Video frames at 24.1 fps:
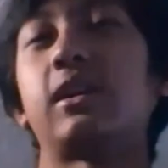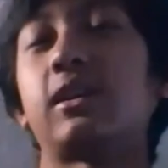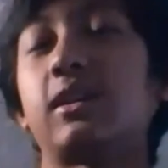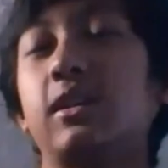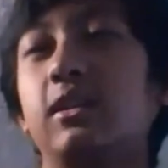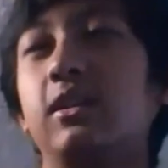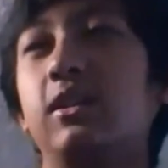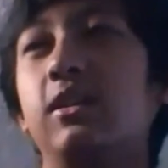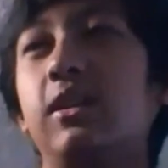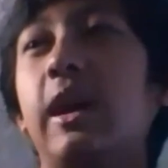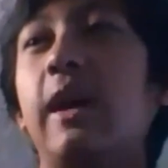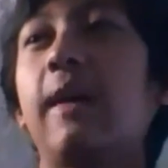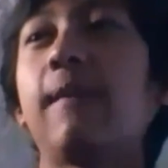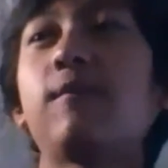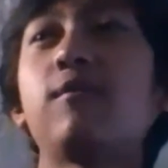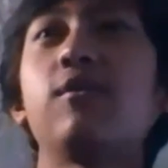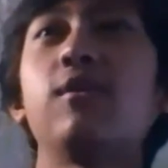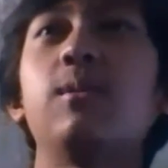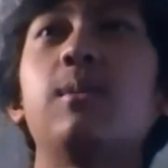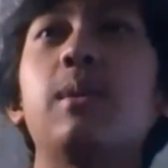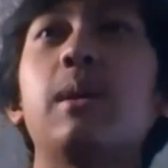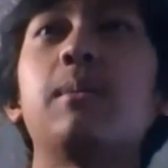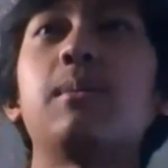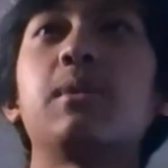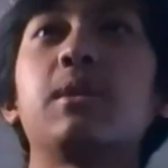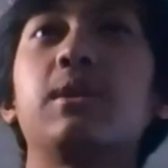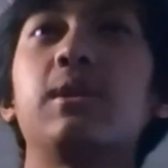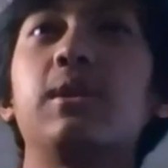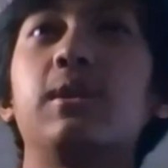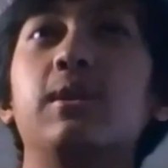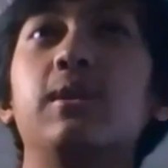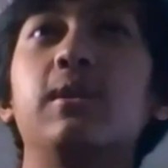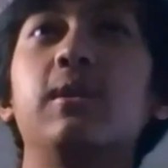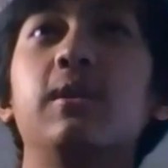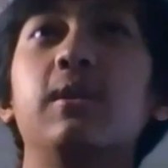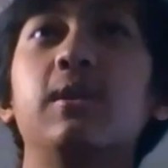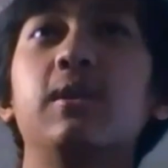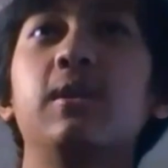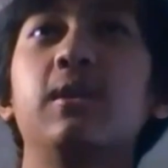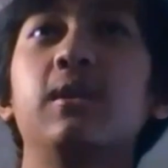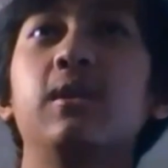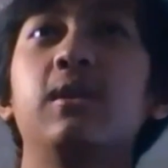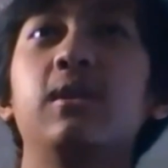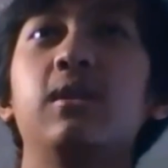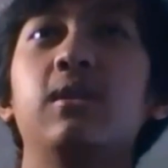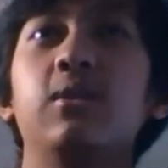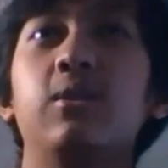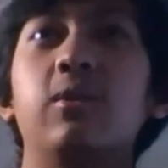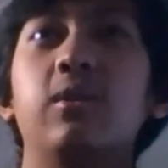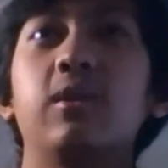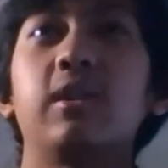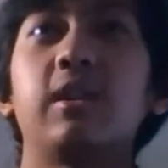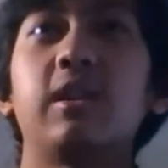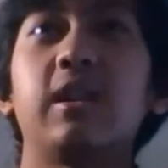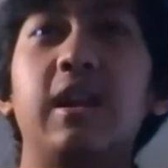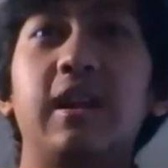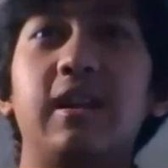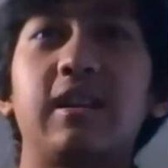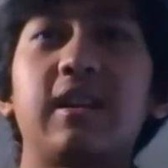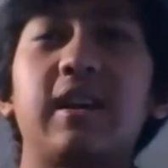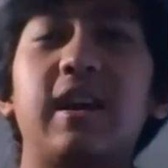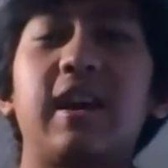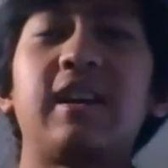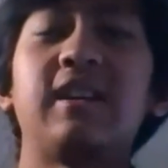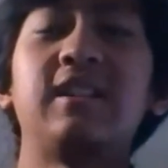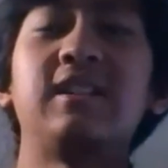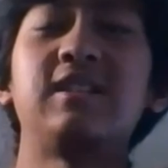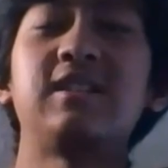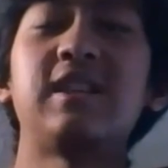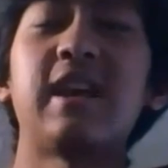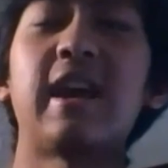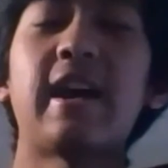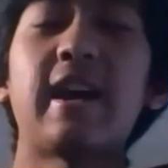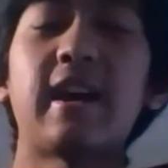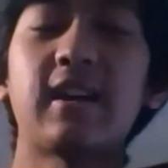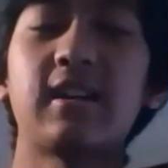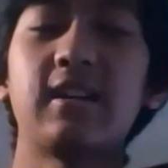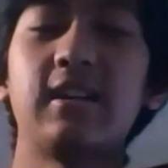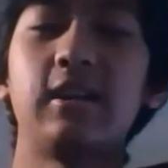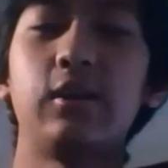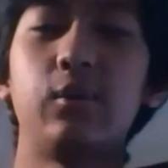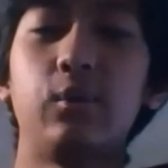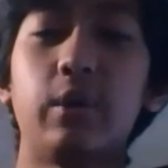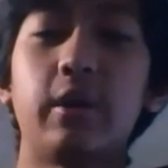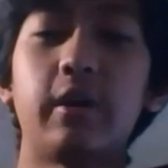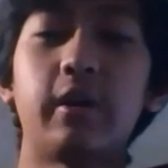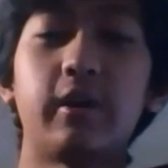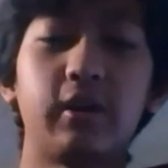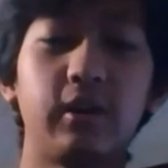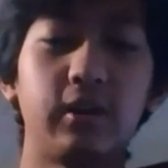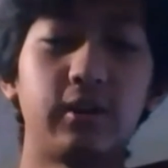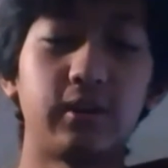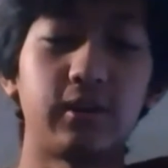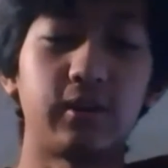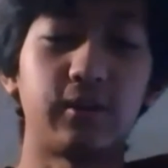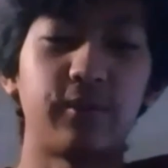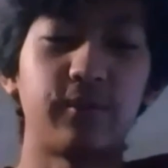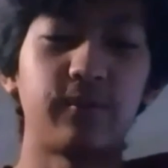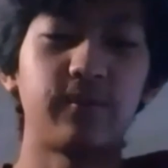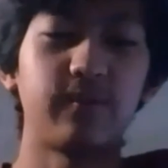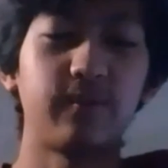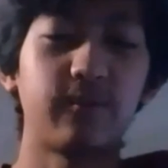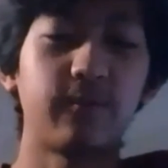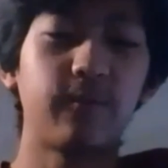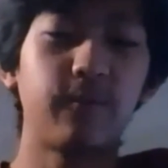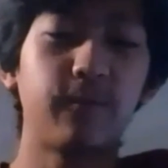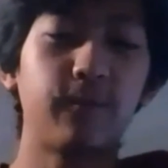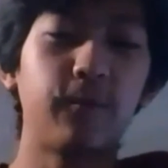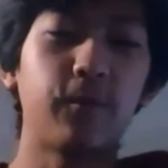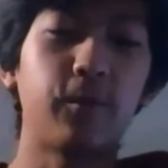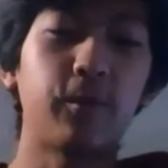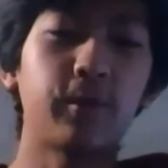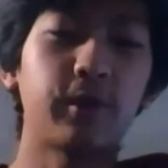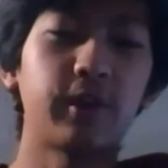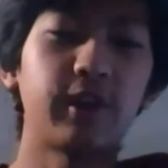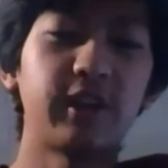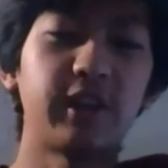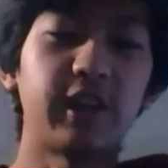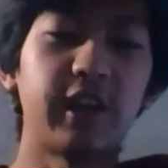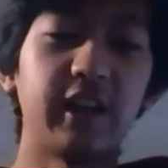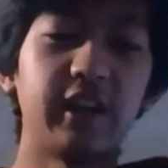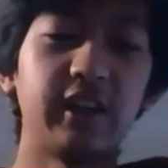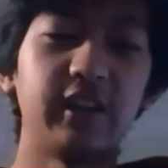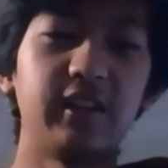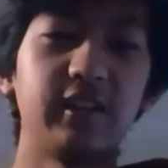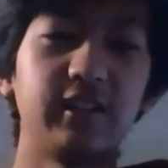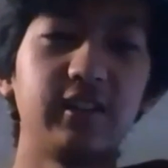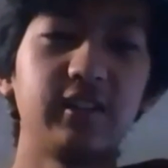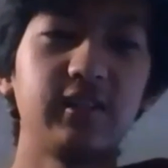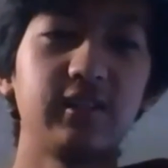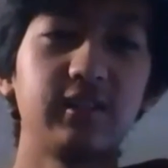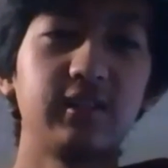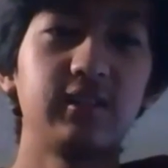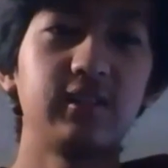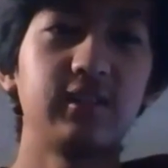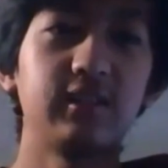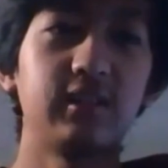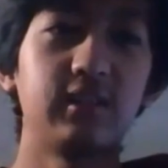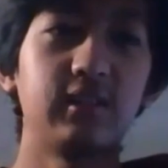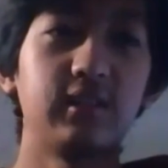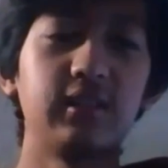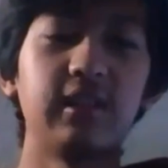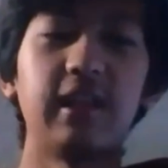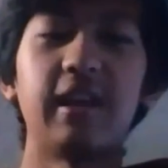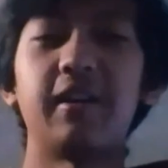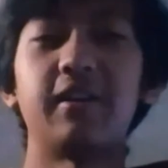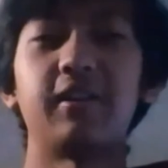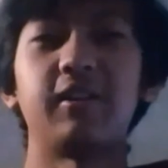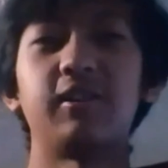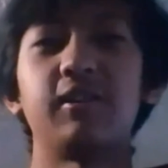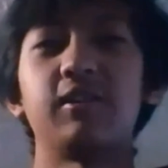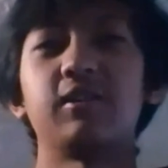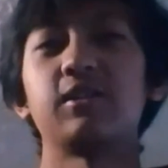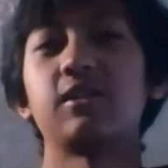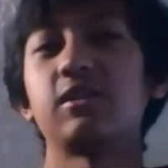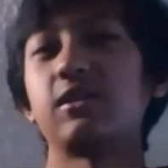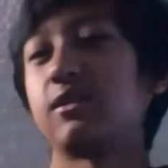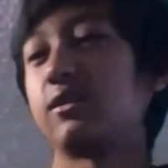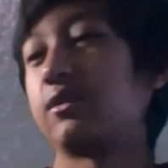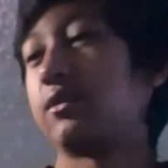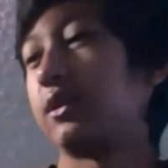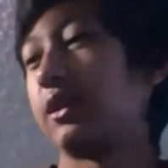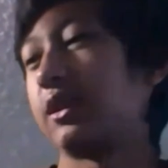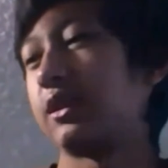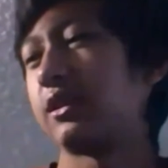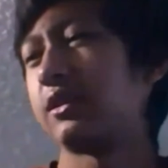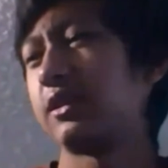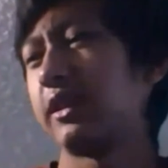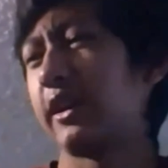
Like, you have to remember, like, exactly where your 48 letters,